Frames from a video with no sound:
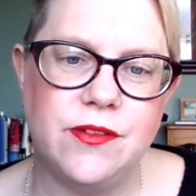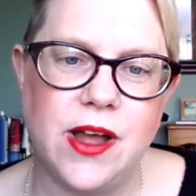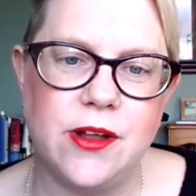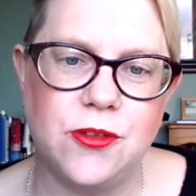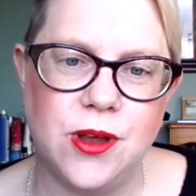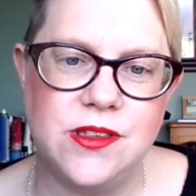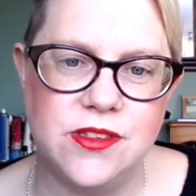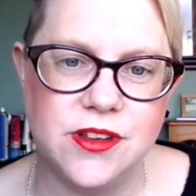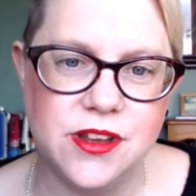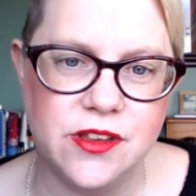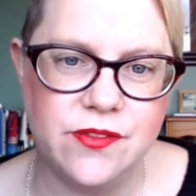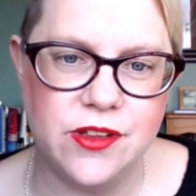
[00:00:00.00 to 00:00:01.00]
how dresses are
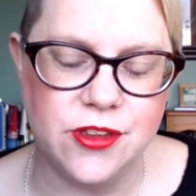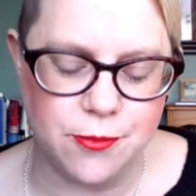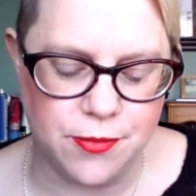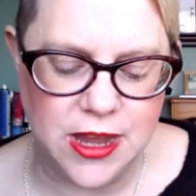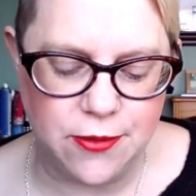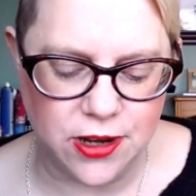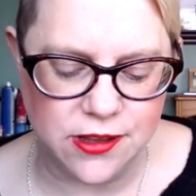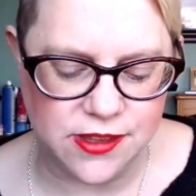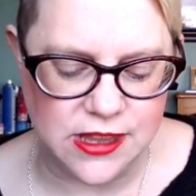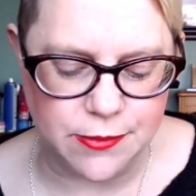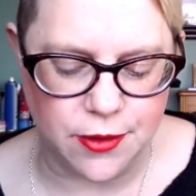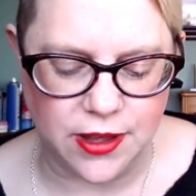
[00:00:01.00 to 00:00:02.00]
going to fit on me when I
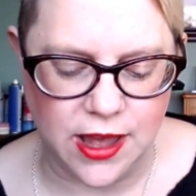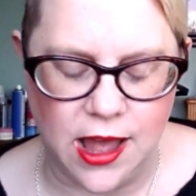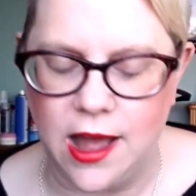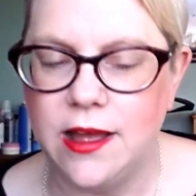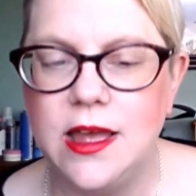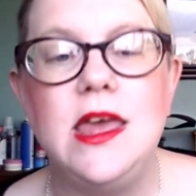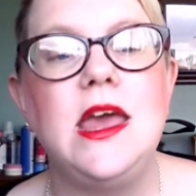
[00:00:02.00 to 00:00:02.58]
see them on Kat.